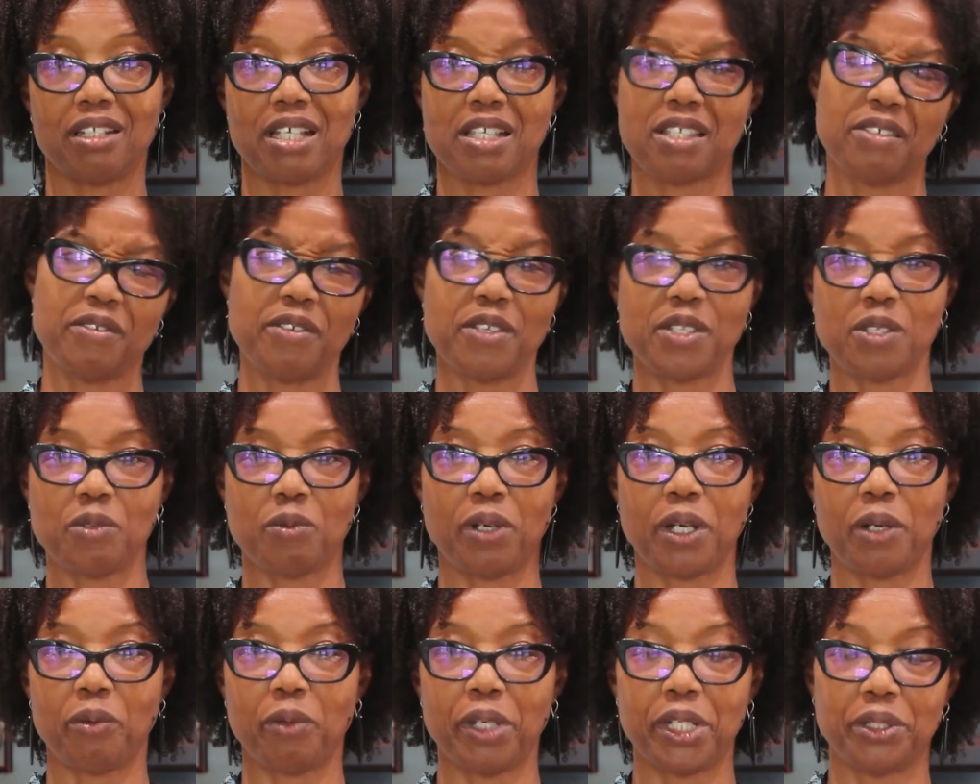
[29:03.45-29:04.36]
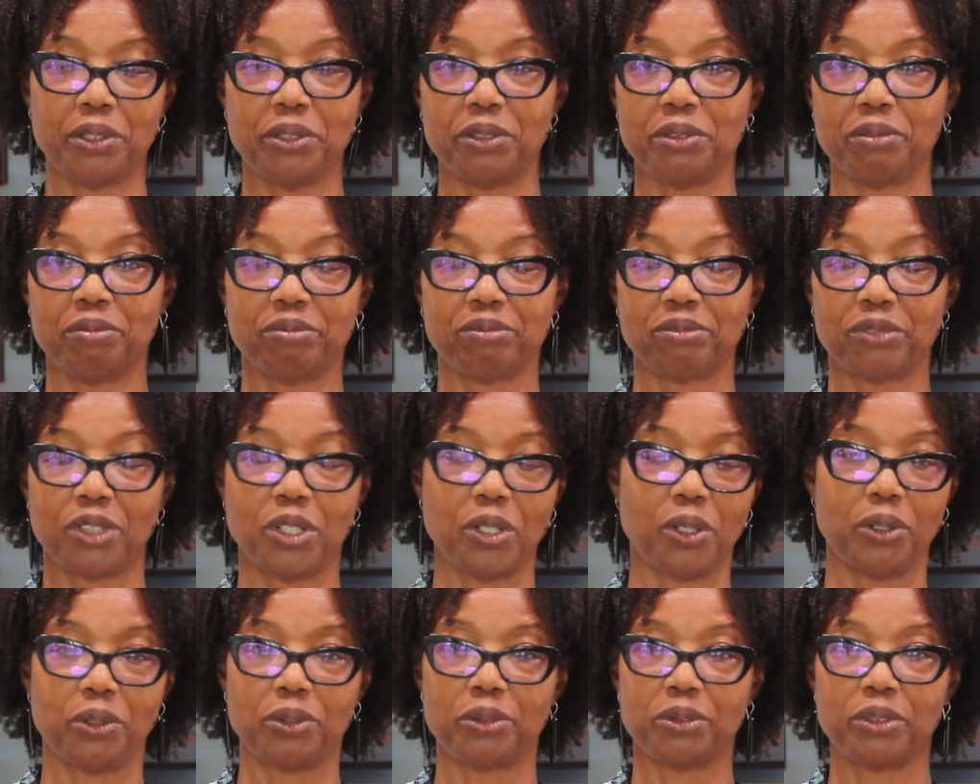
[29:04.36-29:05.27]
That's the reason why when you
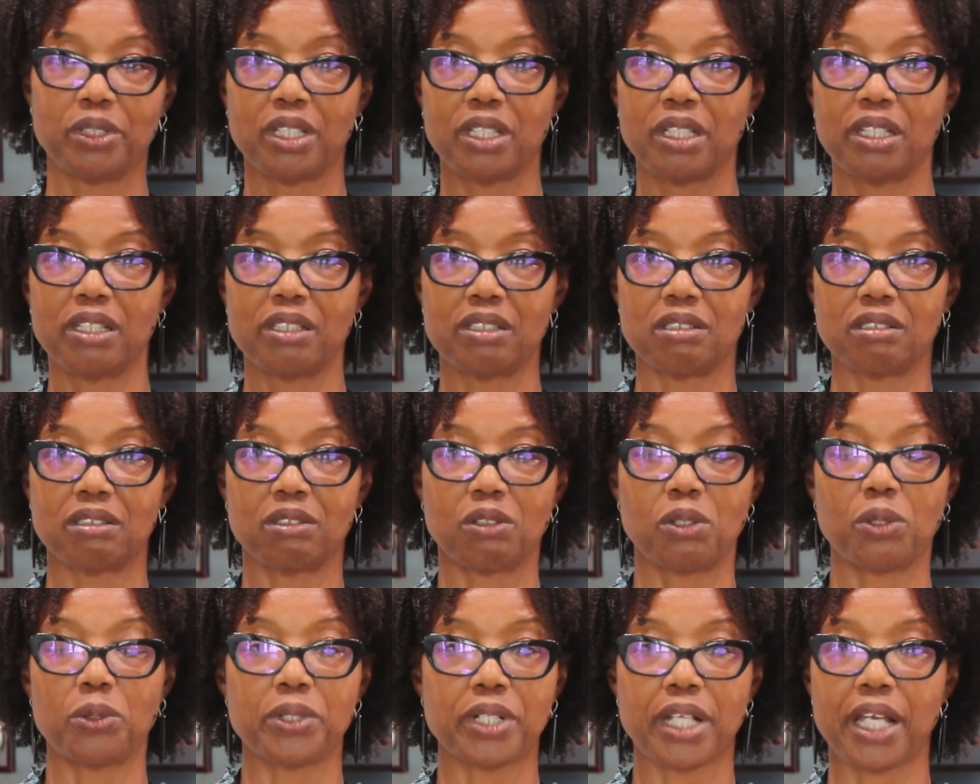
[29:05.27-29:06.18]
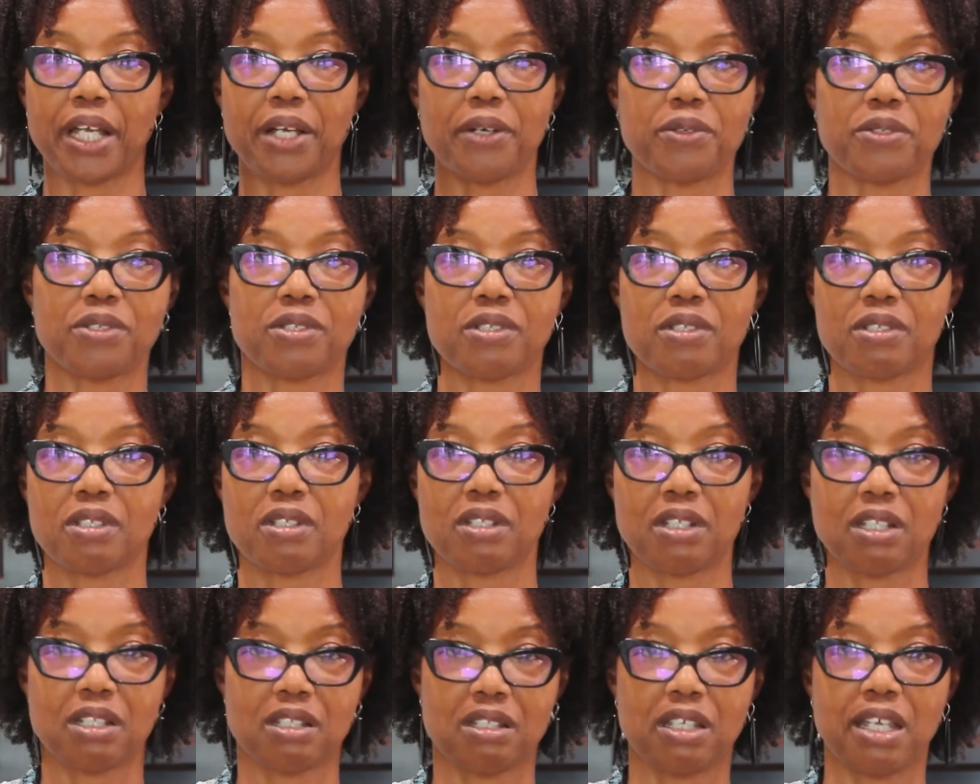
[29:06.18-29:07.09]
go into the courthouse,
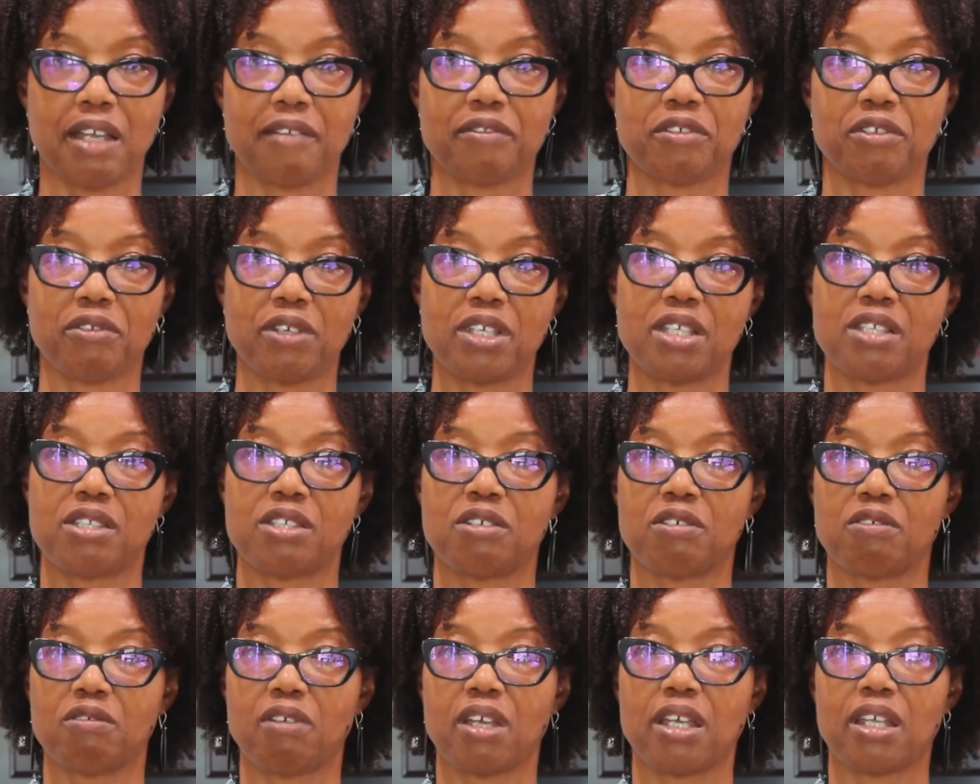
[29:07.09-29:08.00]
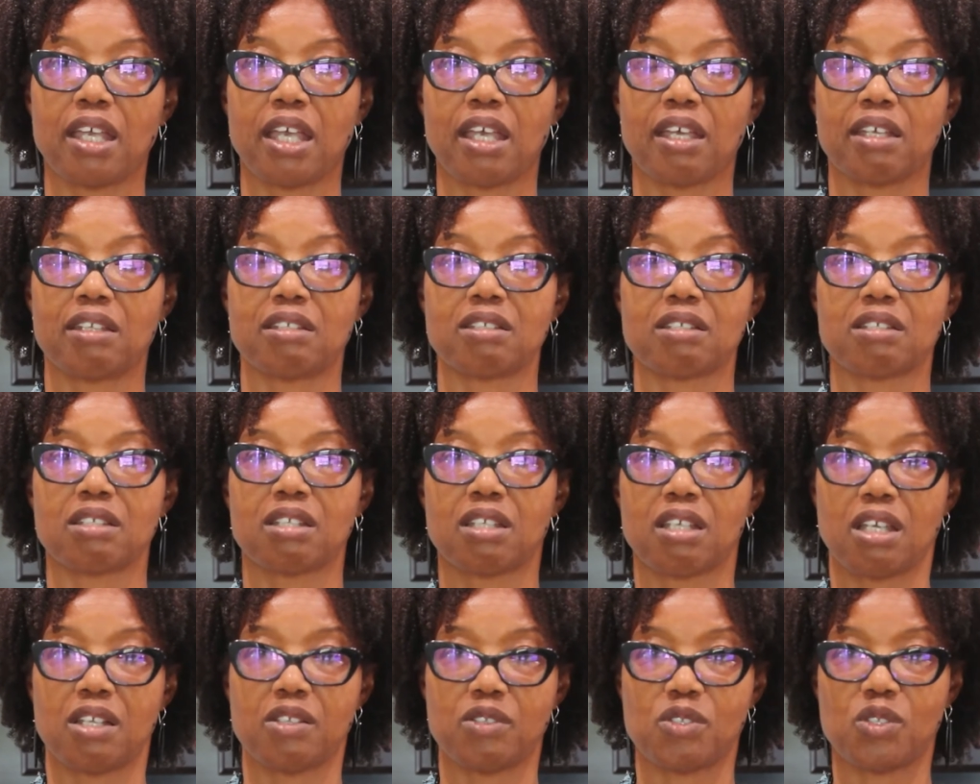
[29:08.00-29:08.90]
you have to raise your right hand
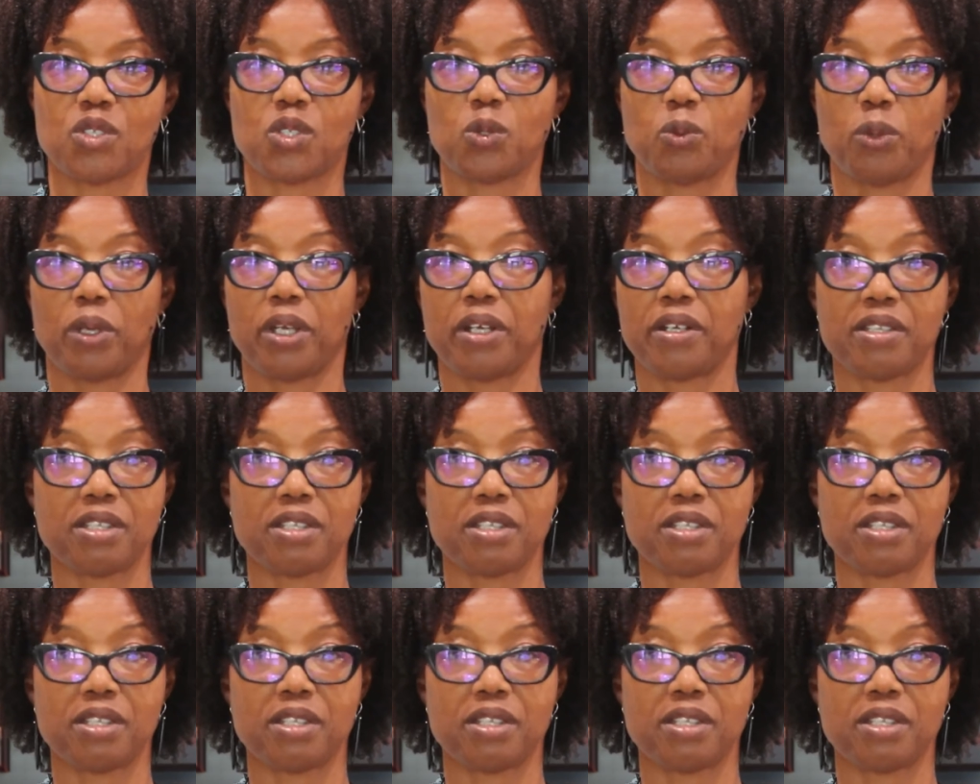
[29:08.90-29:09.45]
and swear in